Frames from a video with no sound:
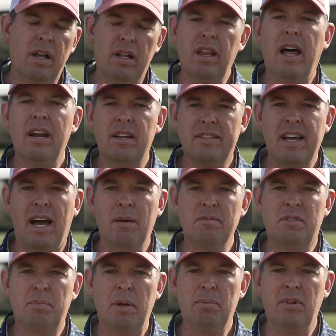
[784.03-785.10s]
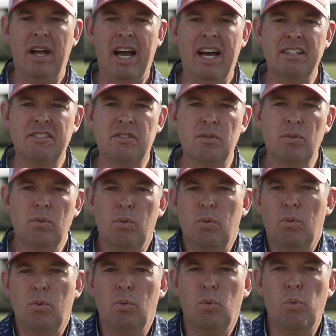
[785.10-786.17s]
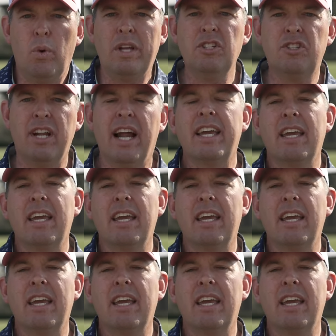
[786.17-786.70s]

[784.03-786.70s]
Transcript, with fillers: a lot of times people ask, when should I